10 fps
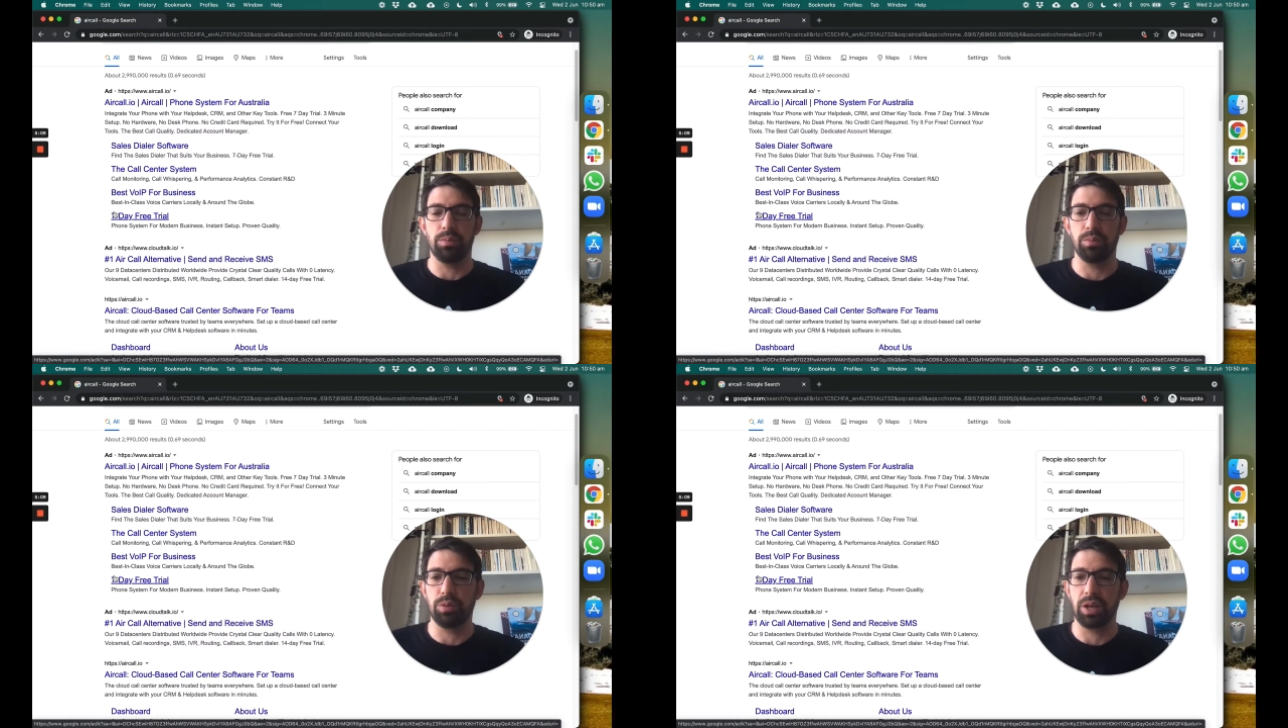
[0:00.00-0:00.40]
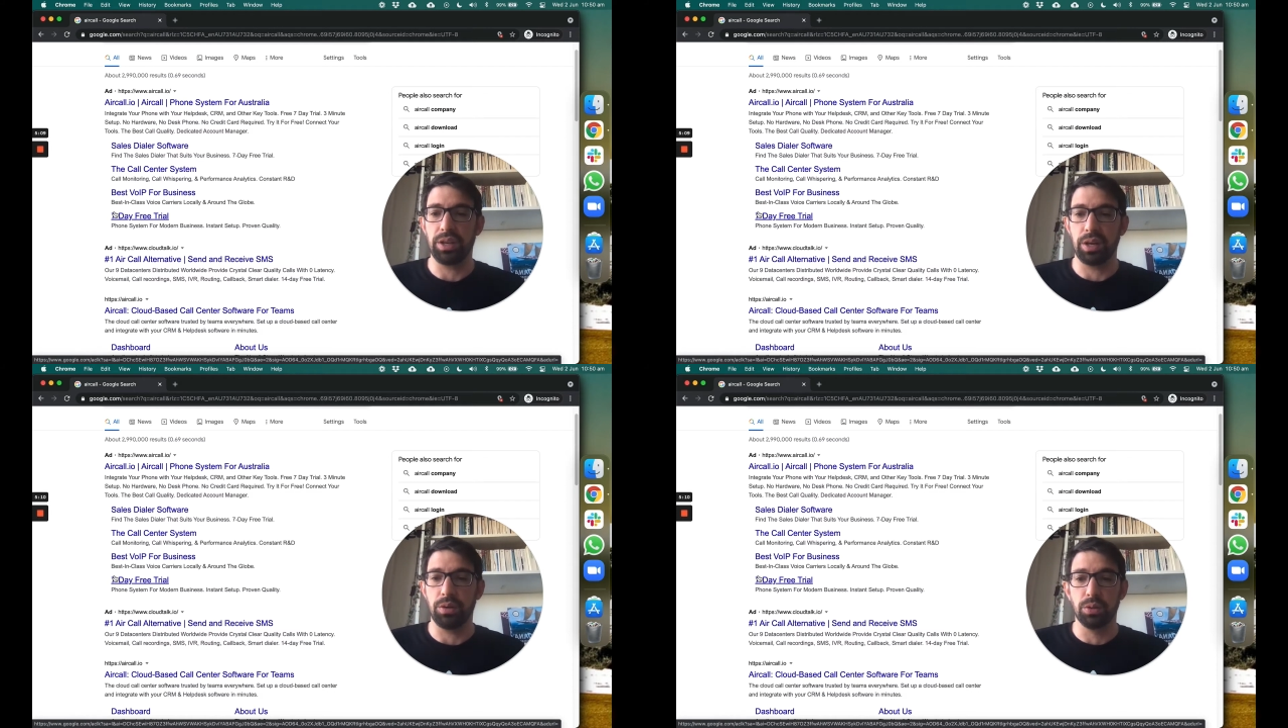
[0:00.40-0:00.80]
We're
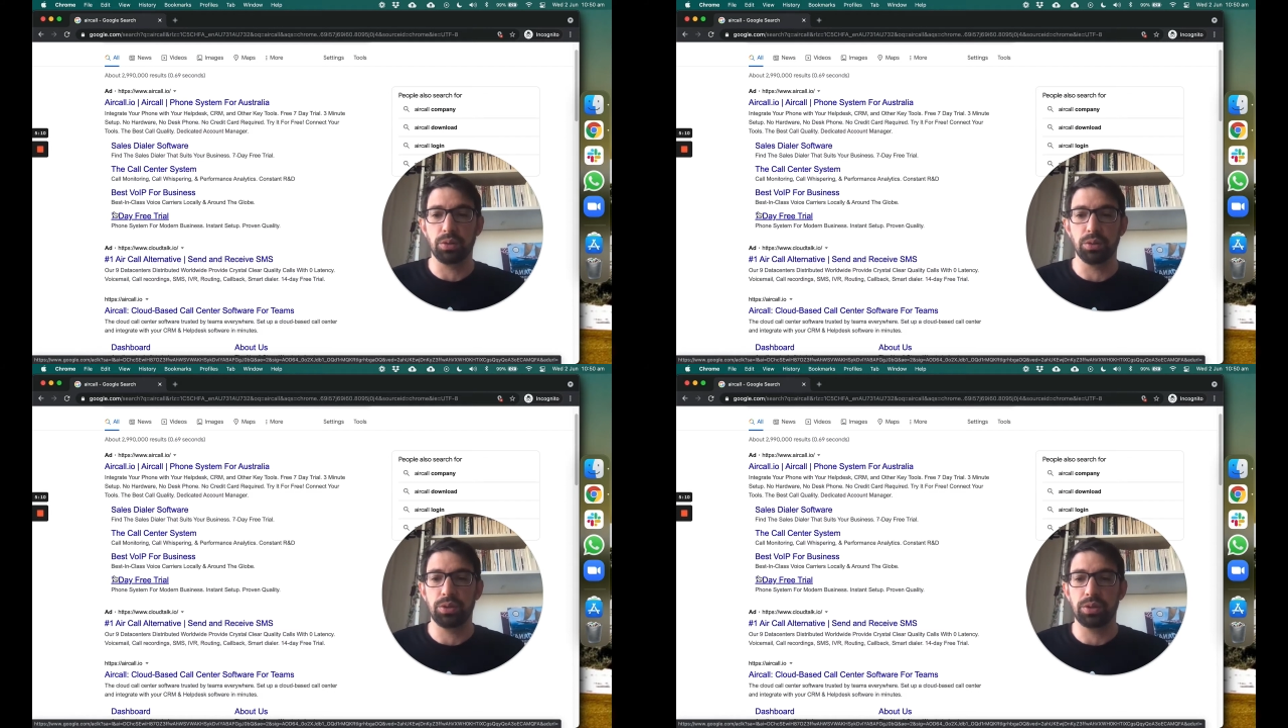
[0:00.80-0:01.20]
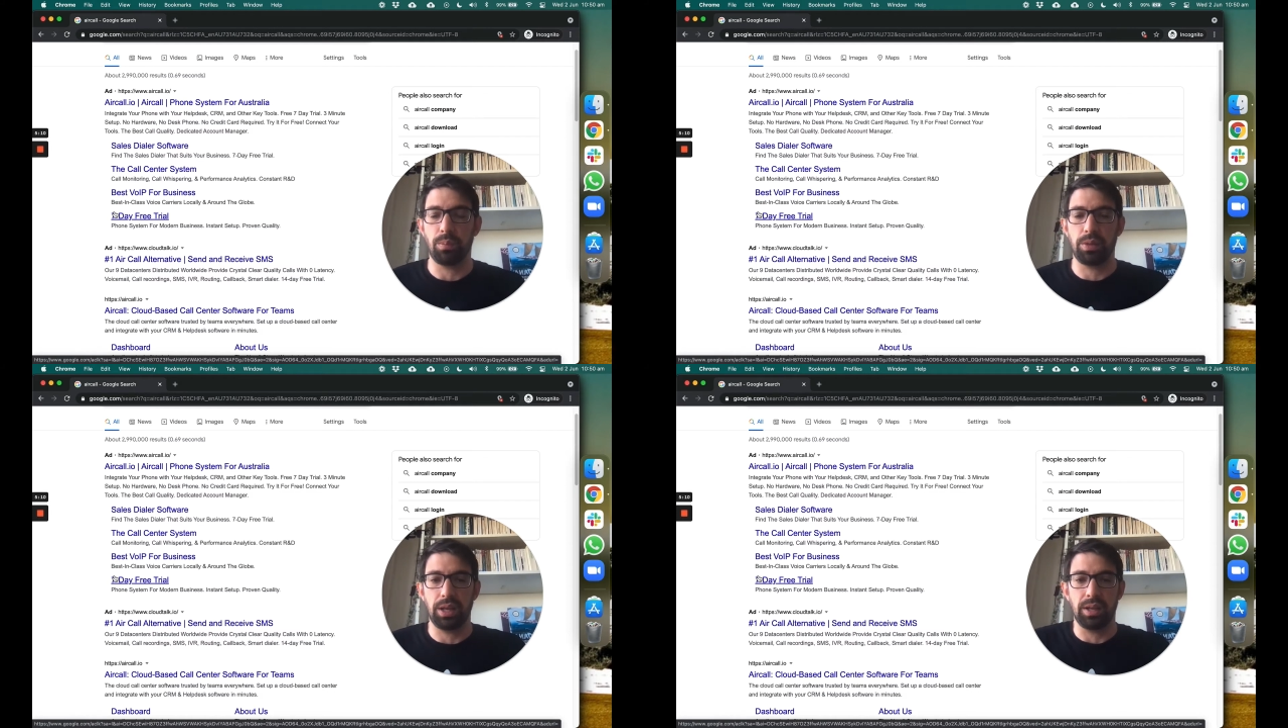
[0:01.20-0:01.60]
gonna also do
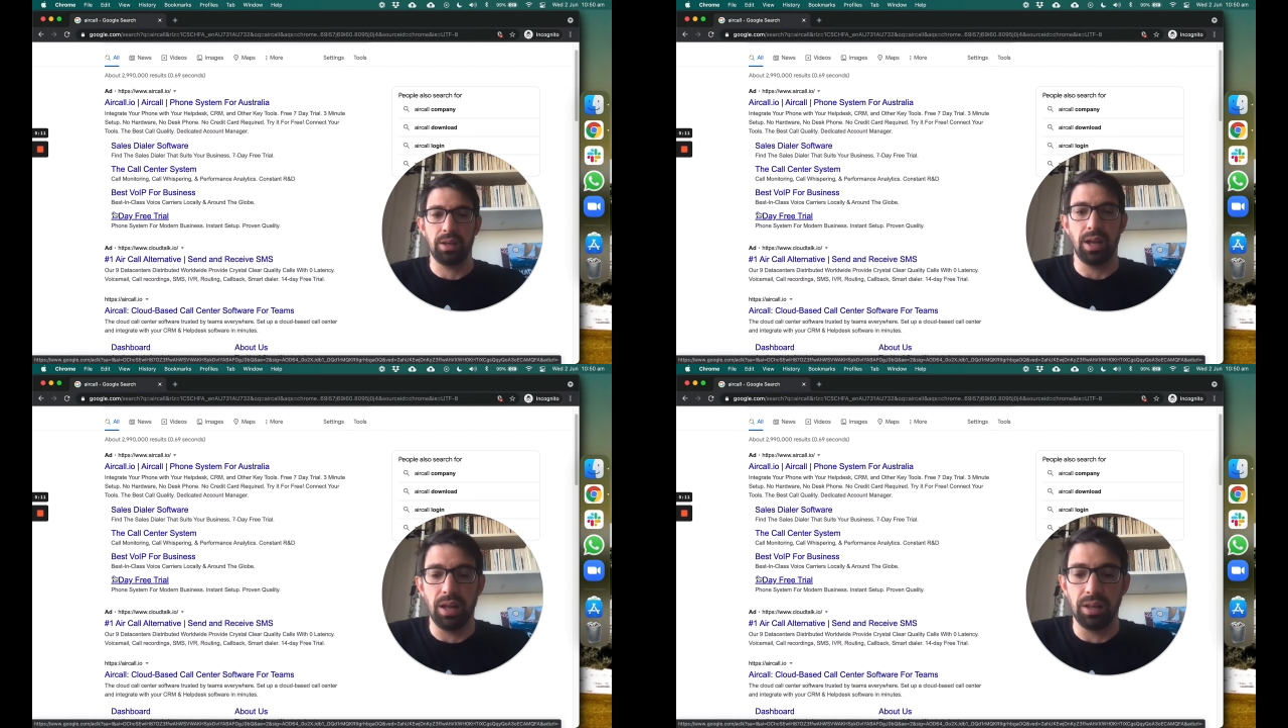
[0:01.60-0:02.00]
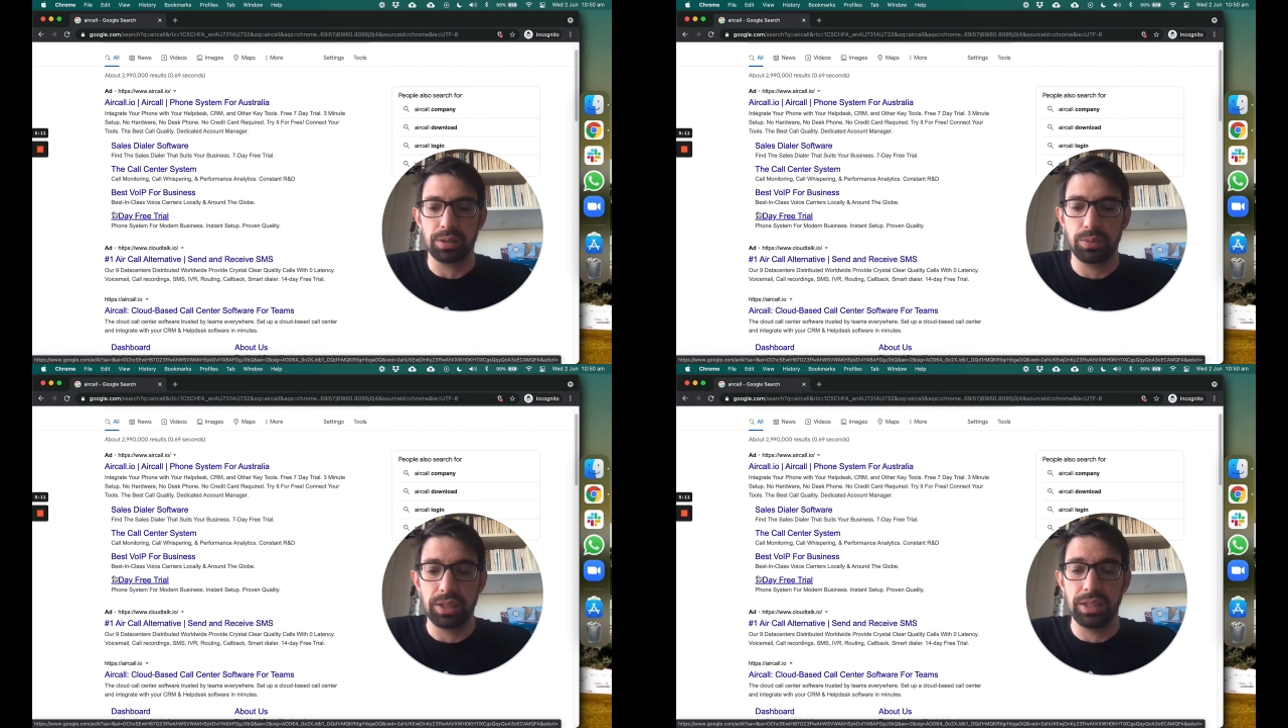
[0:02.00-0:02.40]
something else,
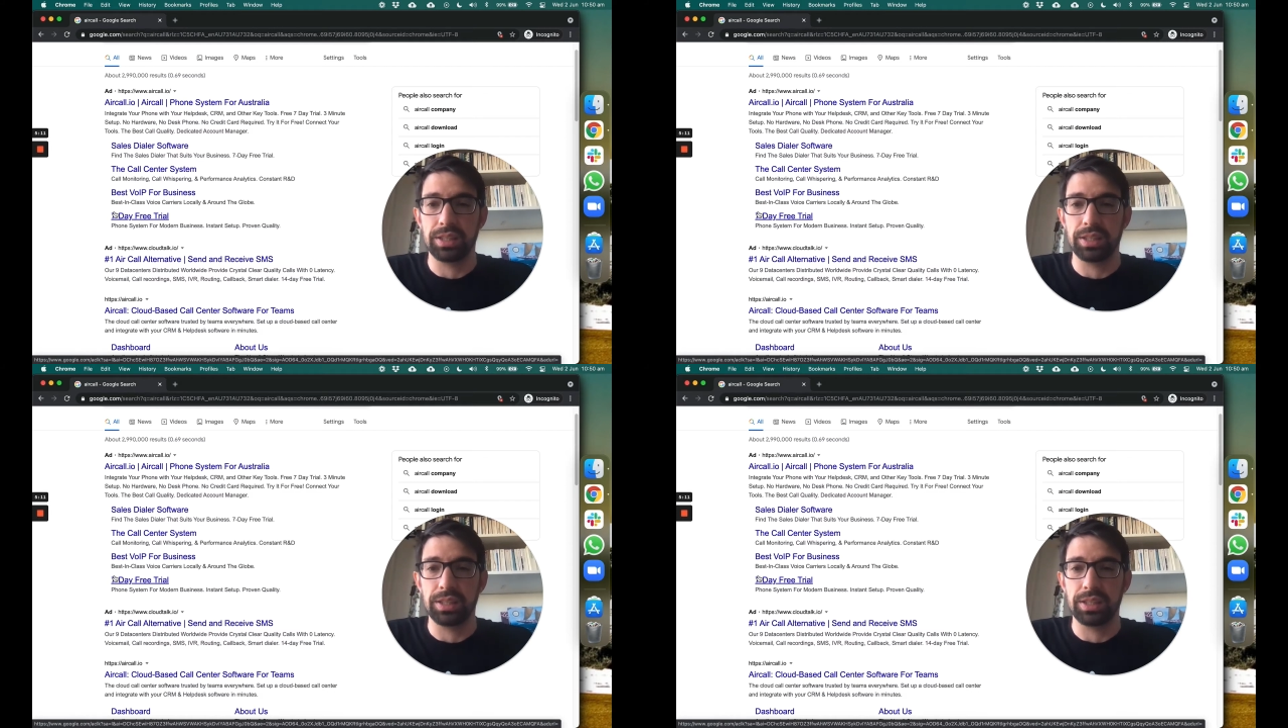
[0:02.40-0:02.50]
which is